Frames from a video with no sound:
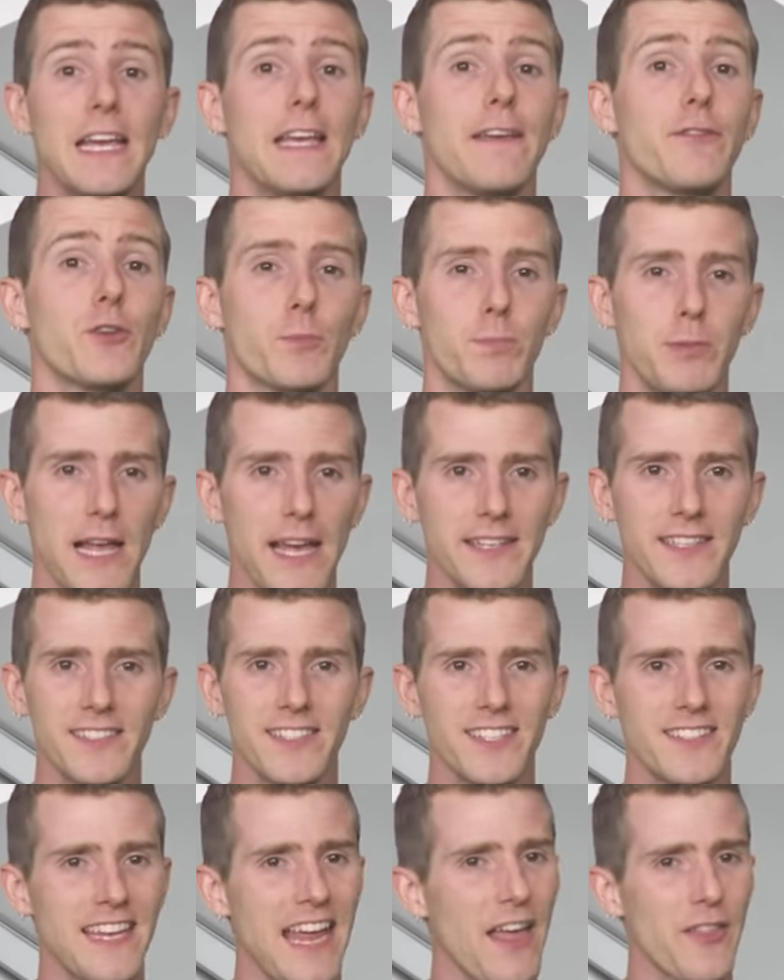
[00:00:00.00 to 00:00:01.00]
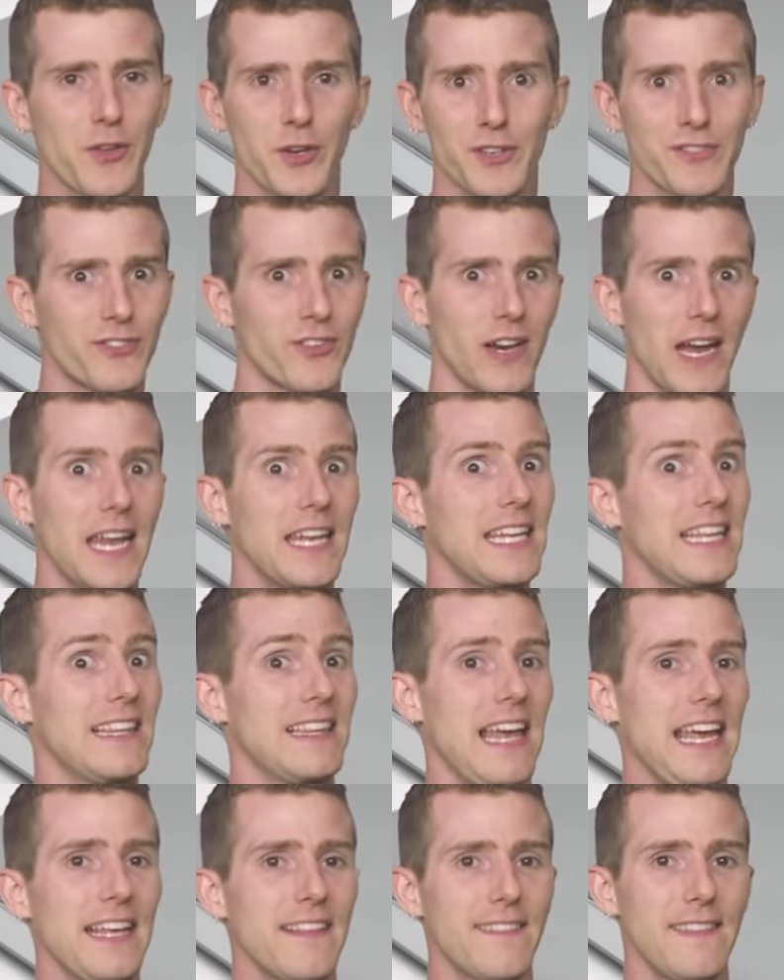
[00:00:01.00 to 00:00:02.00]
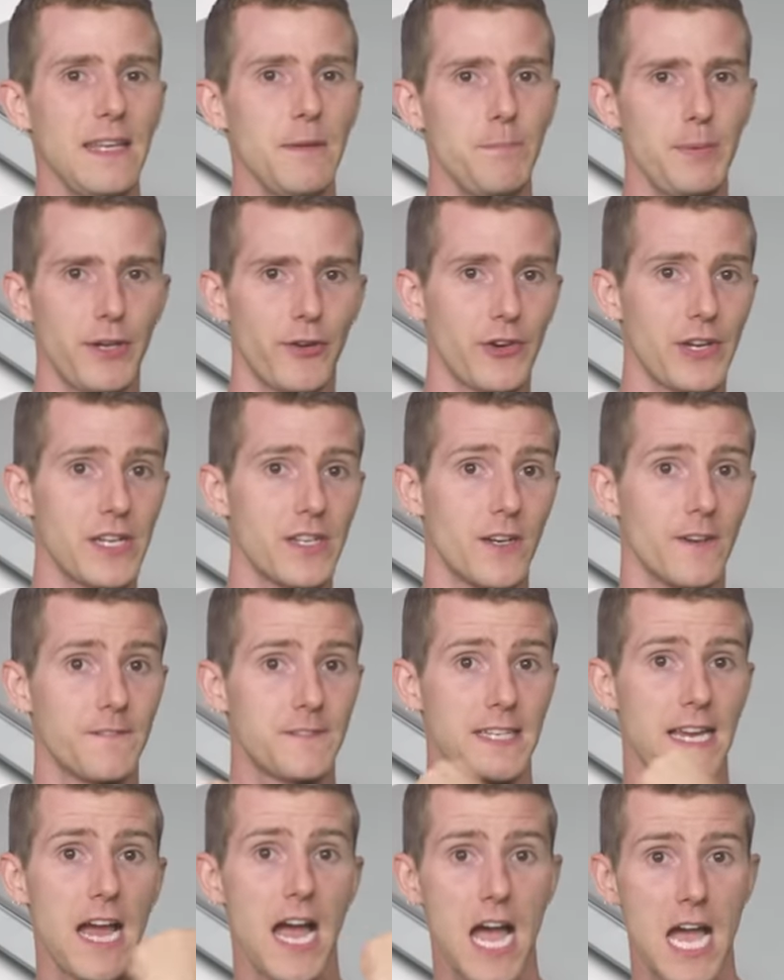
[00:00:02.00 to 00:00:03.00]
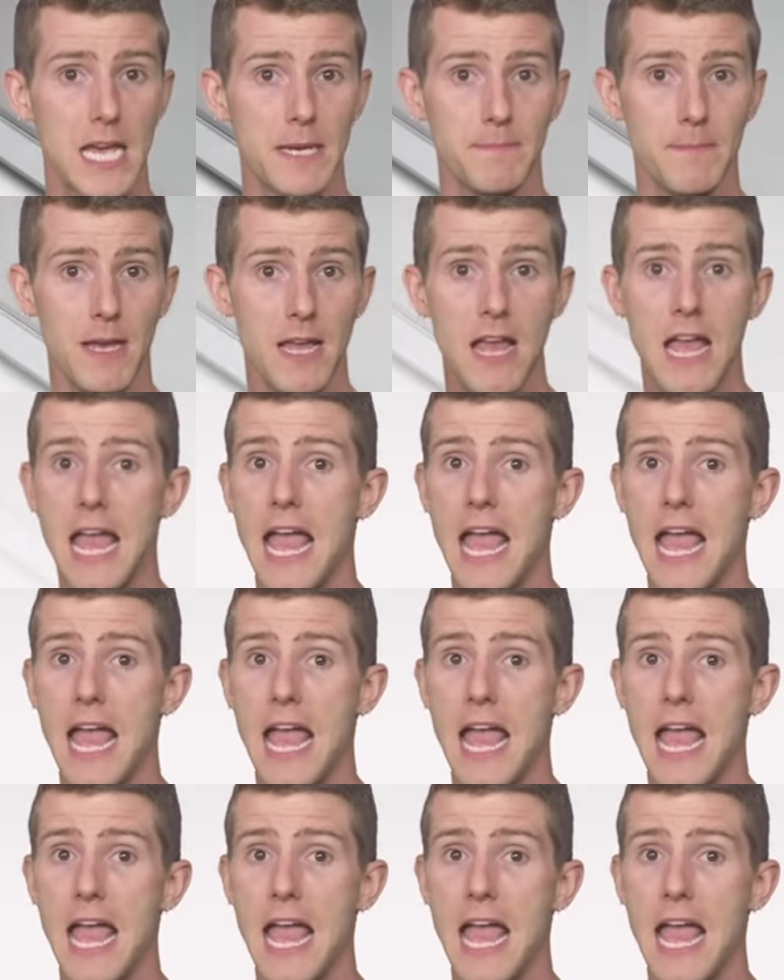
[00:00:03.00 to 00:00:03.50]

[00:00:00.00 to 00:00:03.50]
if you're planning to tether for any lengthy period of time,